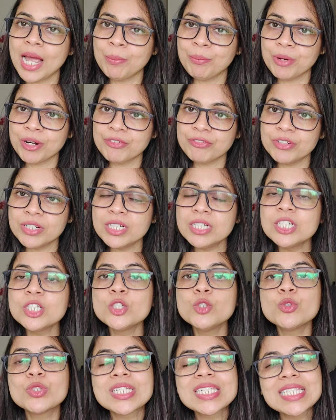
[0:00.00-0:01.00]
I
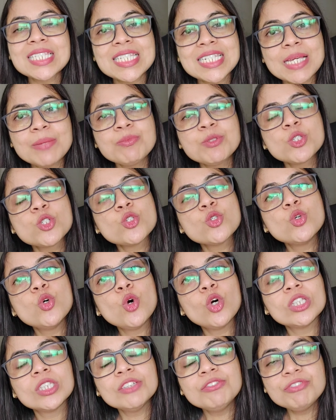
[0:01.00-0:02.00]
prefer using steps to
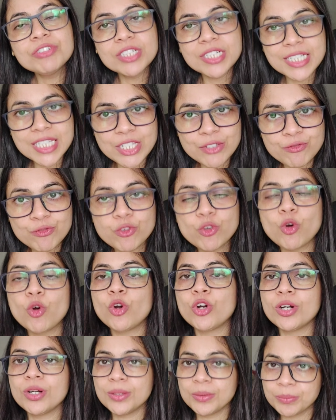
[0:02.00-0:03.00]
go on the first
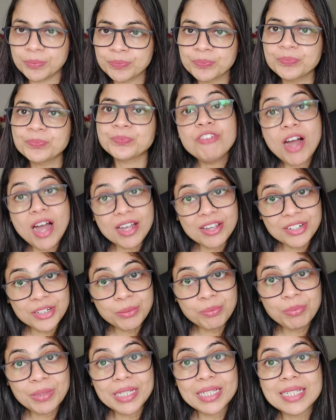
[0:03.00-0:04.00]
floor.
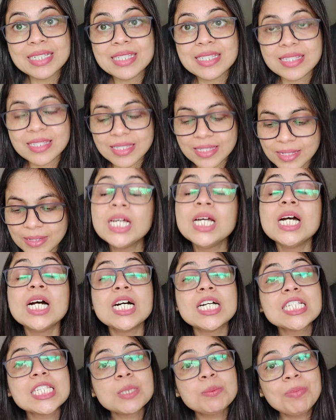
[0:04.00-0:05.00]
Fireplace.
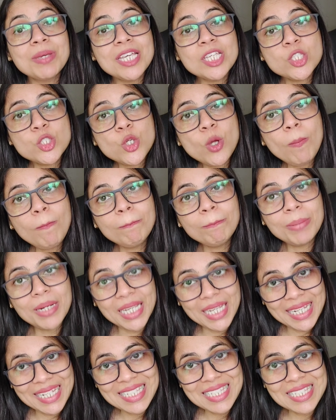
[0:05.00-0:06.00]
A space or
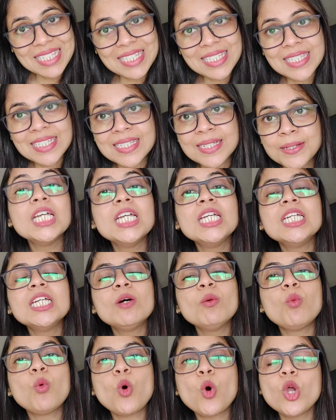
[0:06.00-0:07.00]
place in
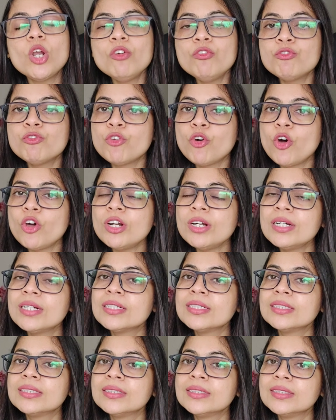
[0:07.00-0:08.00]
a wall for
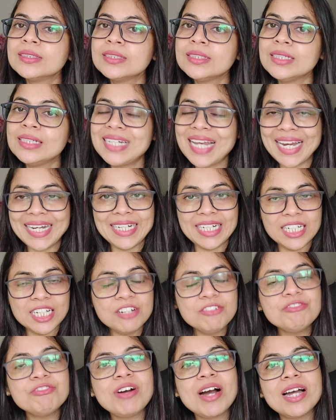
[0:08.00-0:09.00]

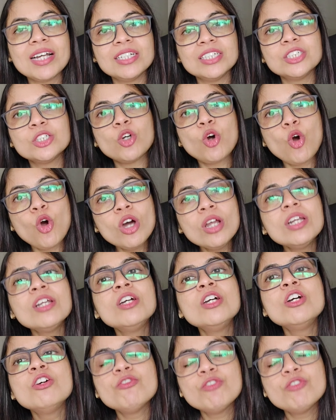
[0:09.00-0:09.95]
lighting a fire or